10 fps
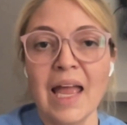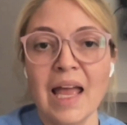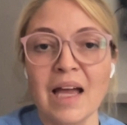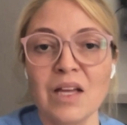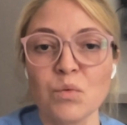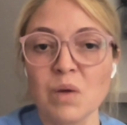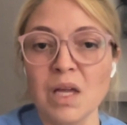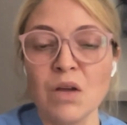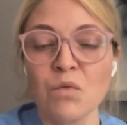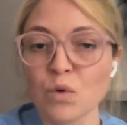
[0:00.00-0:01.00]
and
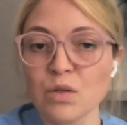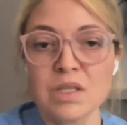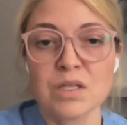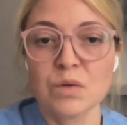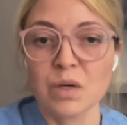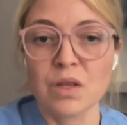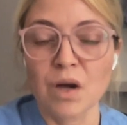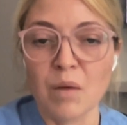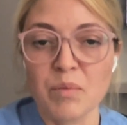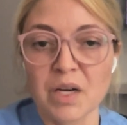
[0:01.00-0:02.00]
we rolled into one of
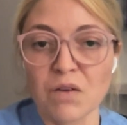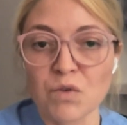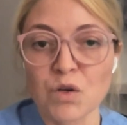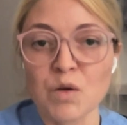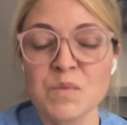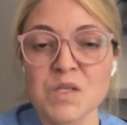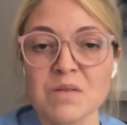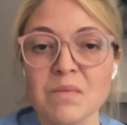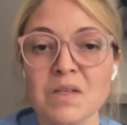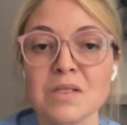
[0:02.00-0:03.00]
the operating rooms.